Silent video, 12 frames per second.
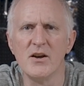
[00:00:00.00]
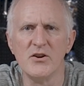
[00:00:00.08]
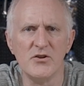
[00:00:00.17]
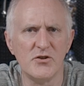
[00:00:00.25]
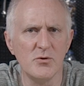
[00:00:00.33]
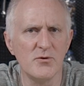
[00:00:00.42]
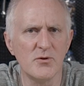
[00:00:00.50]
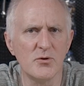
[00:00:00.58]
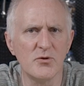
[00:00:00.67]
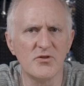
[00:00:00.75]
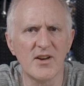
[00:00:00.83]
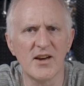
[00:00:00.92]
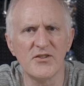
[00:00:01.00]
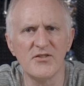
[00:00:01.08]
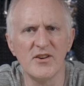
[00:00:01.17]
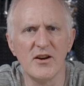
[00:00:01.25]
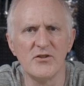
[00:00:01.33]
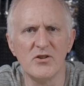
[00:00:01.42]
You do, of course, get a
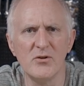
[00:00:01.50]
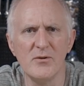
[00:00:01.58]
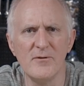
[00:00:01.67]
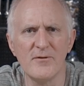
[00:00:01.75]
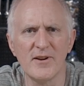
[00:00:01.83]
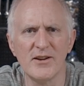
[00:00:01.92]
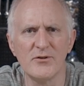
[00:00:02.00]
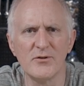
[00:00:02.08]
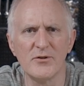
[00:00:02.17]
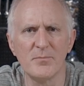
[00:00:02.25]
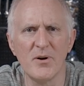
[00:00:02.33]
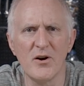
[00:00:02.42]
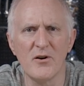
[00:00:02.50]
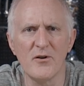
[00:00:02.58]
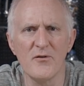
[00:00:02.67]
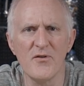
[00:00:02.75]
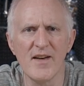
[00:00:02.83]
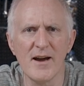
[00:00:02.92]
CO2 inflator as part
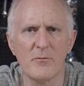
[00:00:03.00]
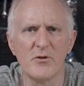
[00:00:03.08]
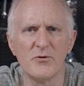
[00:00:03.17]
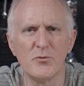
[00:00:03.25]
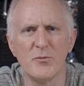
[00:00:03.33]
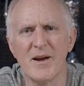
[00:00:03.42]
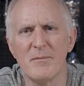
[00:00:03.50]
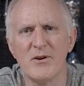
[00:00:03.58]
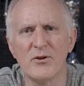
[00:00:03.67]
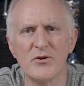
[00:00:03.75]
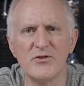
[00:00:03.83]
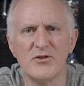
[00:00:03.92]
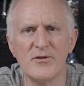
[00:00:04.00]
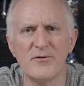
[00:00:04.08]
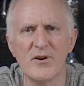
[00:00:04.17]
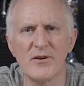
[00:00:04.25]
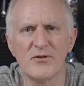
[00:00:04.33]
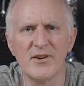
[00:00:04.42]
of that, which would maybe cost you
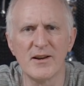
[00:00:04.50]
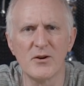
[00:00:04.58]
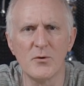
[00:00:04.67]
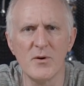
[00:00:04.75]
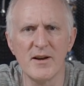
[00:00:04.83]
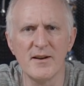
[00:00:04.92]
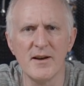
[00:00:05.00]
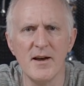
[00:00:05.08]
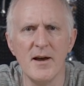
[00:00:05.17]
£5 or £10.